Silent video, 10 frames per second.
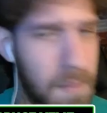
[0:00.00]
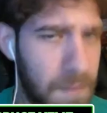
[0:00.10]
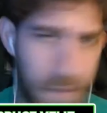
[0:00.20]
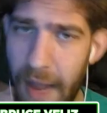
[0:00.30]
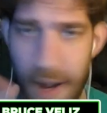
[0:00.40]

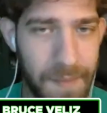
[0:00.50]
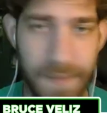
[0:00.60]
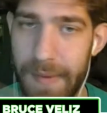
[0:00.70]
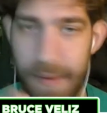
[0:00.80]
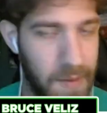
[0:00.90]
No,
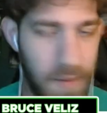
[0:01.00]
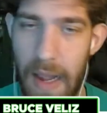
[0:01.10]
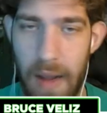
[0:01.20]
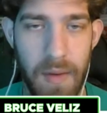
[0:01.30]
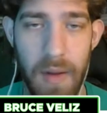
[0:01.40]

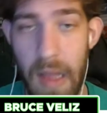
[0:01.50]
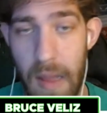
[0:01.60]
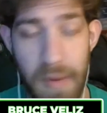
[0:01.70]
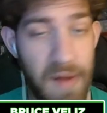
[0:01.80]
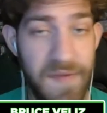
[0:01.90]
no.
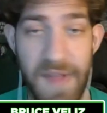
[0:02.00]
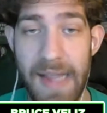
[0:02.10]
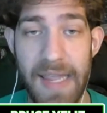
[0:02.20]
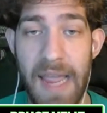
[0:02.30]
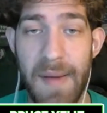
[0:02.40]
But for
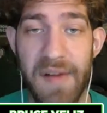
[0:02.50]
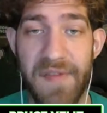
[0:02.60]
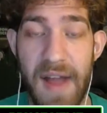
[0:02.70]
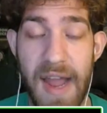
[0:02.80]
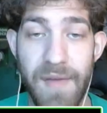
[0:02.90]
that game on
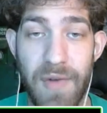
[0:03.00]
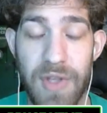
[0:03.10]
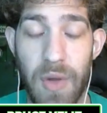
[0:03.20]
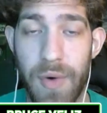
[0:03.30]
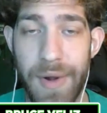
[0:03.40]
Friday versus
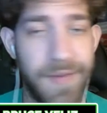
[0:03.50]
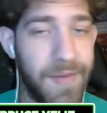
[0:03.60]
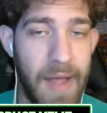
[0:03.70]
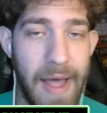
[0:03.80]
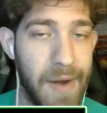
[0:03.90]
the
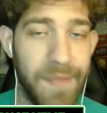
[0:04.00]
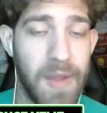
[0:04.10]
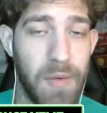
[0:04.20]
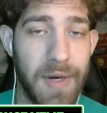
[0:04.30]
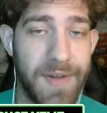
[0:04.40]
Hornets, I don't
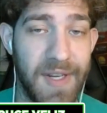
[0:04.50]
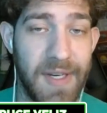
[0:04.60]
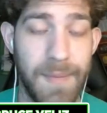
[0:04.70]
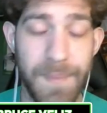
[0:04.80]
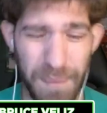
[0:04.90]
think we're gonna see
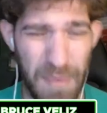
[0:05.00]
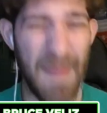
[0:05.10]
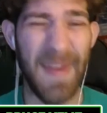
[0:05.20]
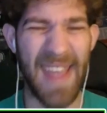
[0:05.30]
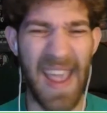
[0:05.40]

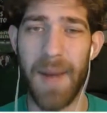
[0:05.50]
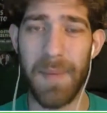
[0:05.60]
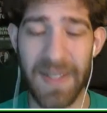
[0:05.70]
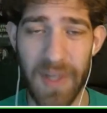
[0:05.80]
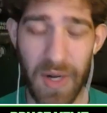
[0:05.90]
maybe Tatum
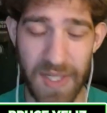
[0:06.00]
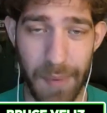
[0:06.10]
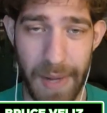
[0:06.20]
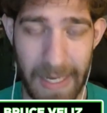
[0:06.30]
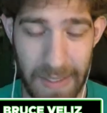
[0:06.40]
because he wants to
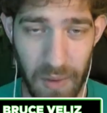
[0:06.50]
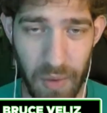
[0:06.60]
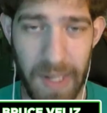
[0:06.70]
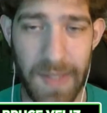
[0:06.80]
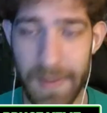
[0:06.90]
play against the
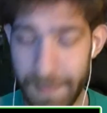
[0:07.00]
Hornets.